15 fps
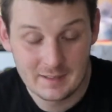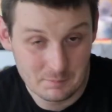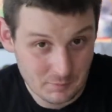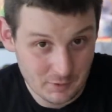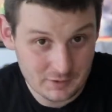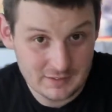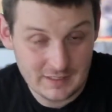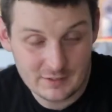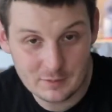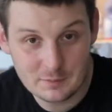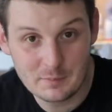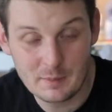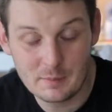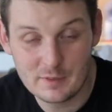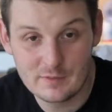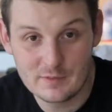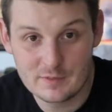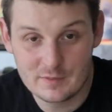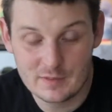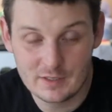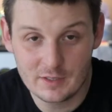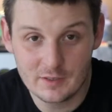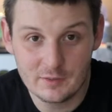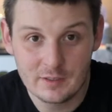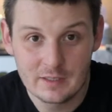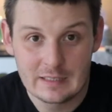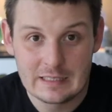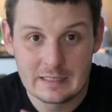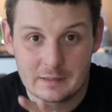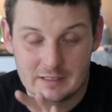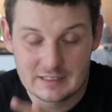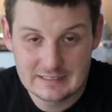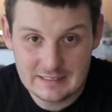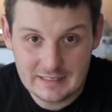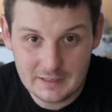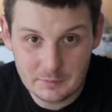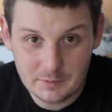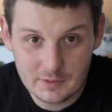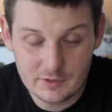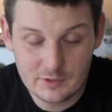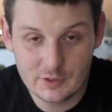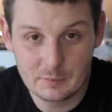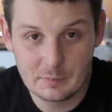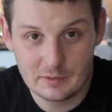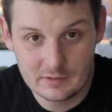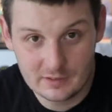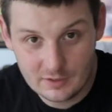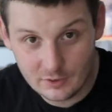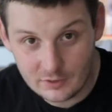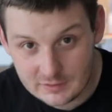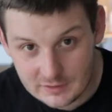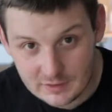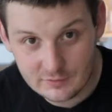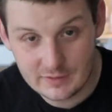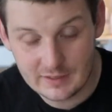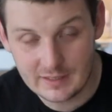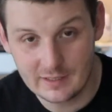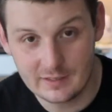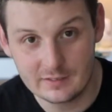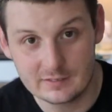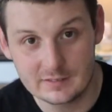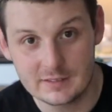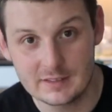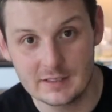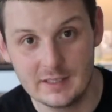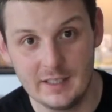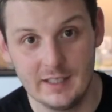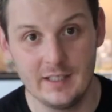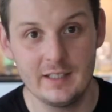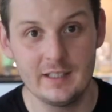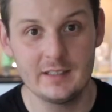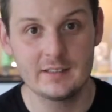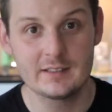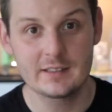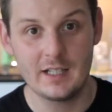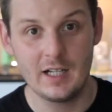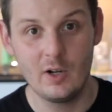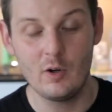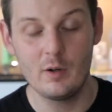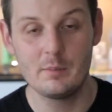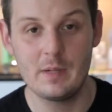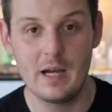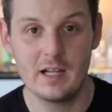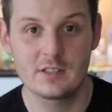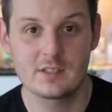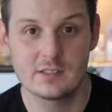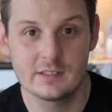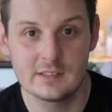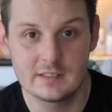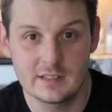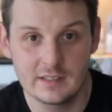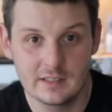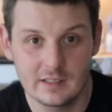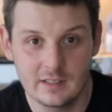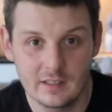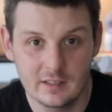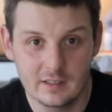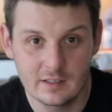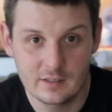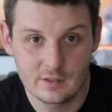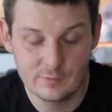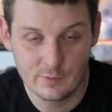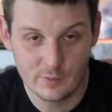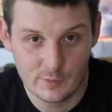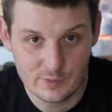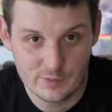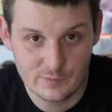More on that on my previous video. Today we're going to talk about the content of the account and how I'm actually taking the photos